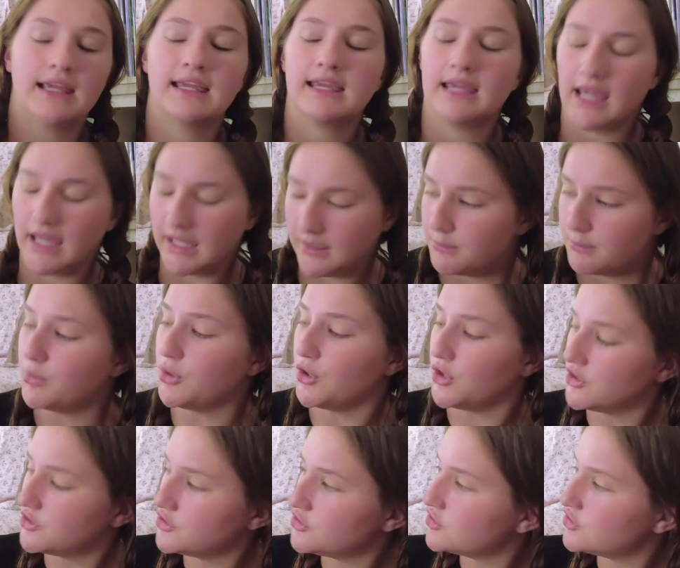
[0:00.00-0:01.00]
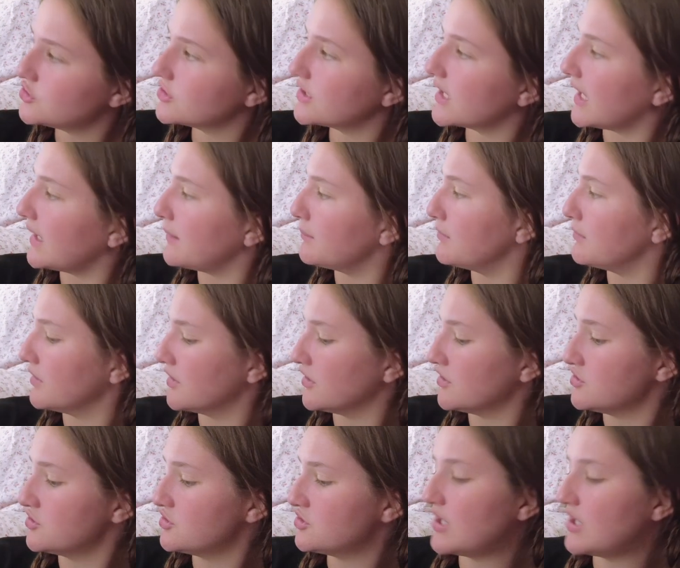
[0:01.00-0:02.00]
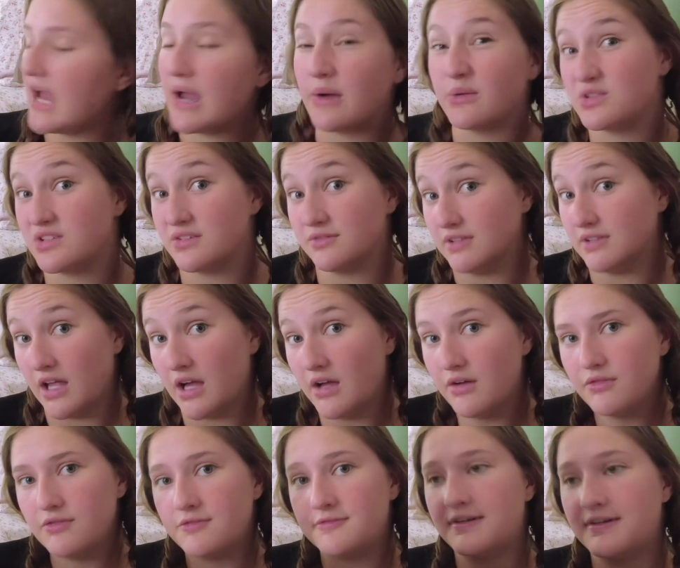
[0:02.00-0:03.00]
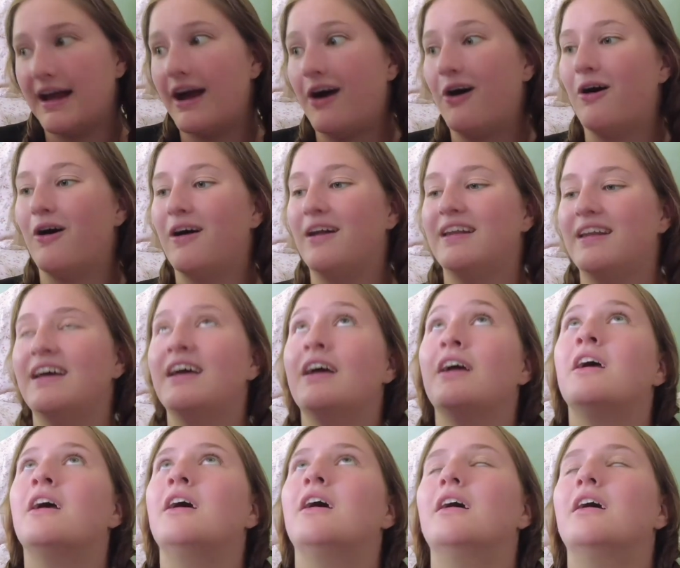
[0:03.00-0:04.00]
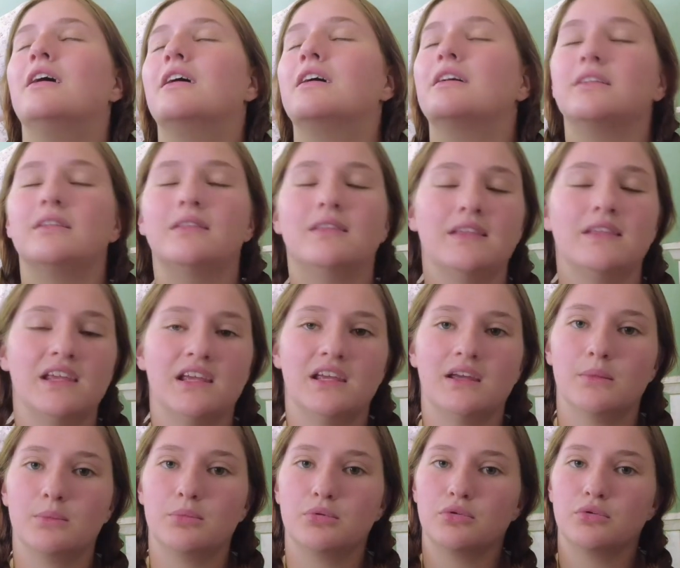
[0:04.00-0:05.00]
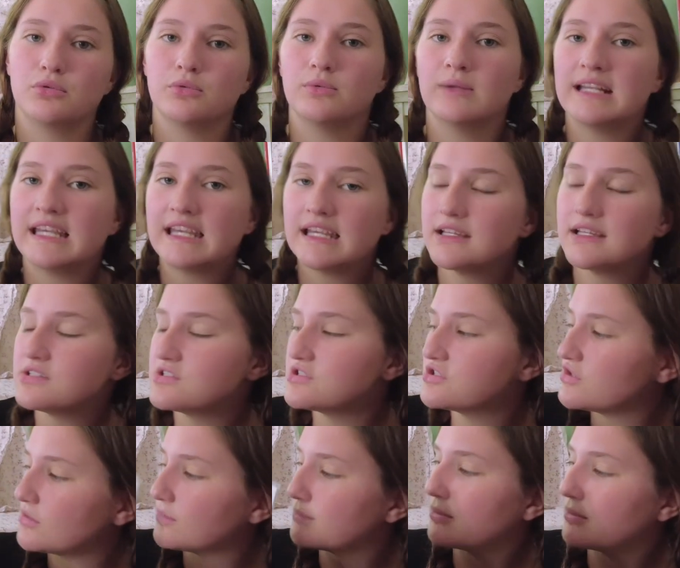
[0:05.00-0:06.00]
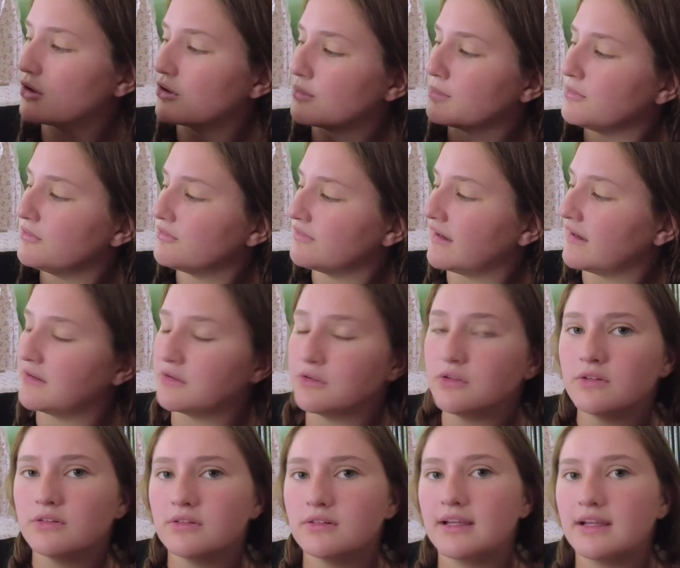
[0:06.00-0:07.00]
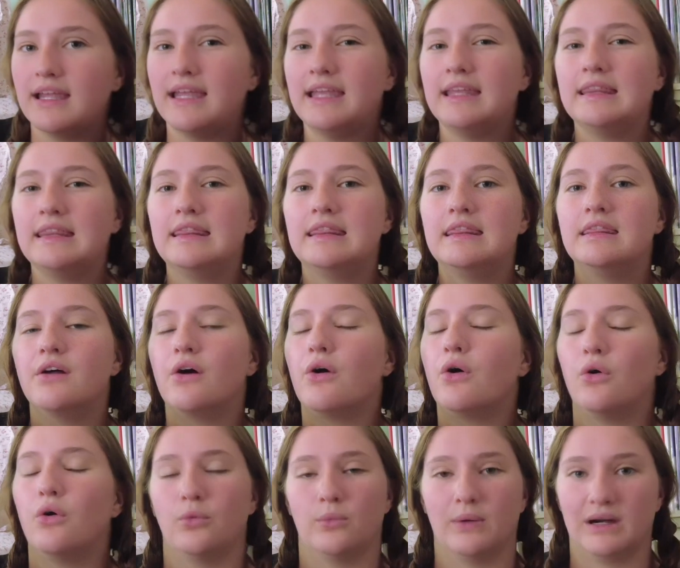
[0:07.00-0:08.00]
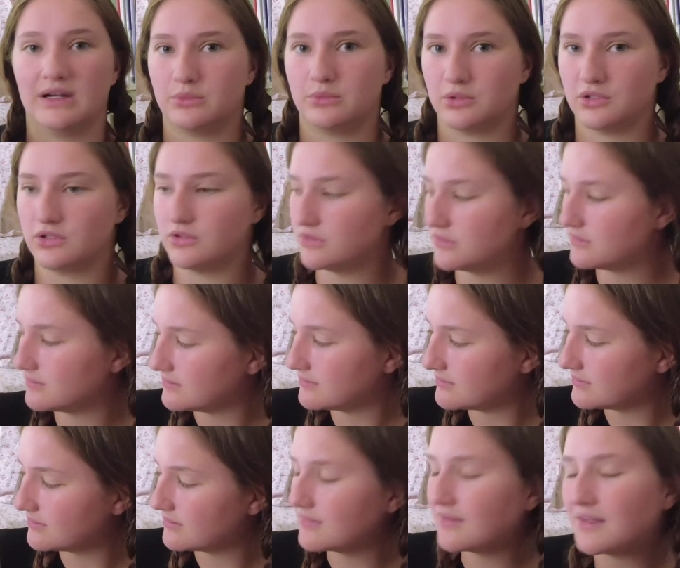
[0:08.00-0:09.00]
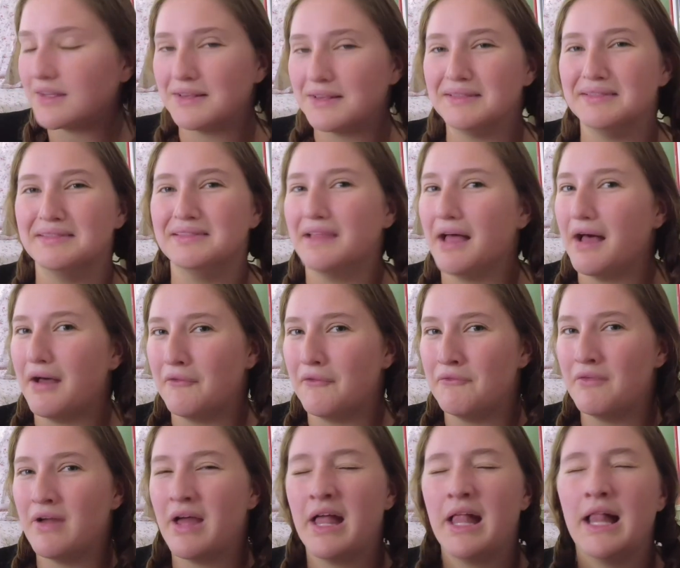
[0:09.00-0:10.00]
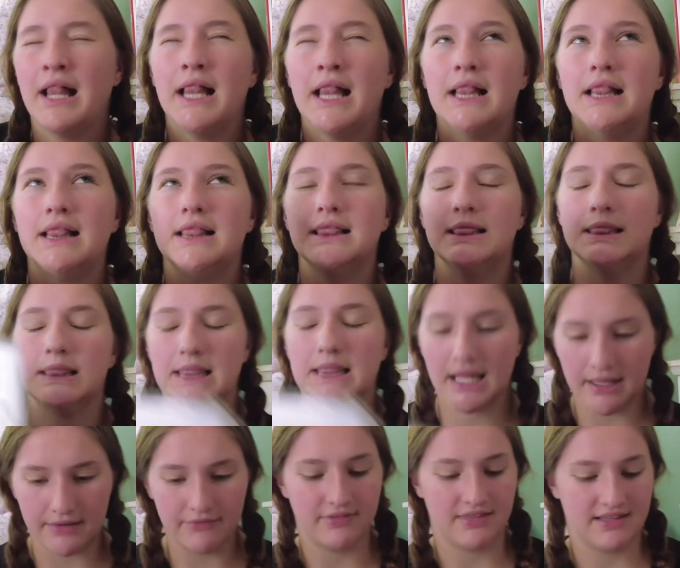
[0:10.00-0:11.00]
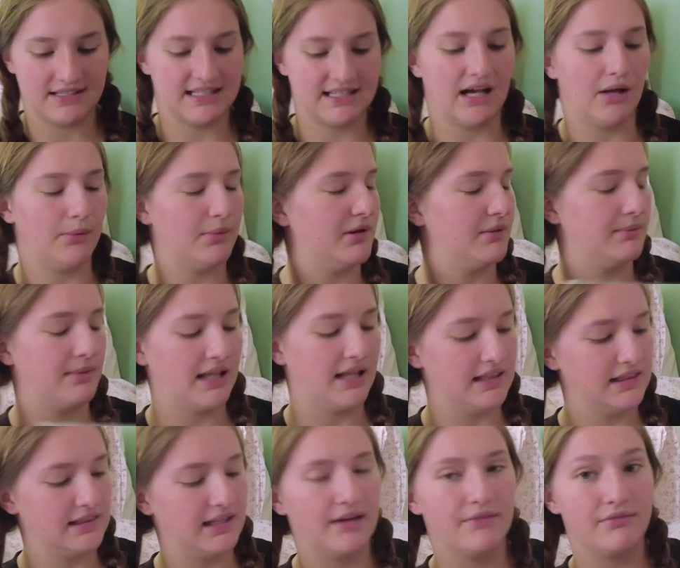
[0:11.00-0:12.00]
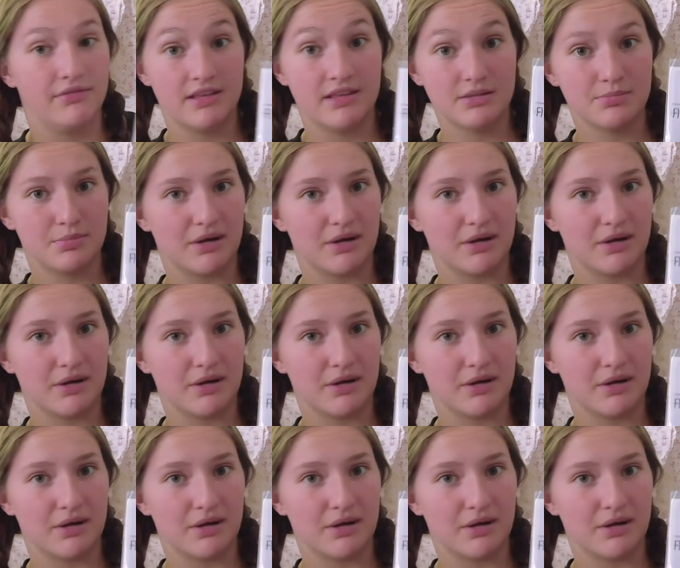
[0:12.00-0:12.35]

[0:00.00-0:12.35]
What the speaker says: Kate Bush. Kate Bush, Hounds of Love, on the prettiest purple vinyl in the whole wide world. Love this album. Love this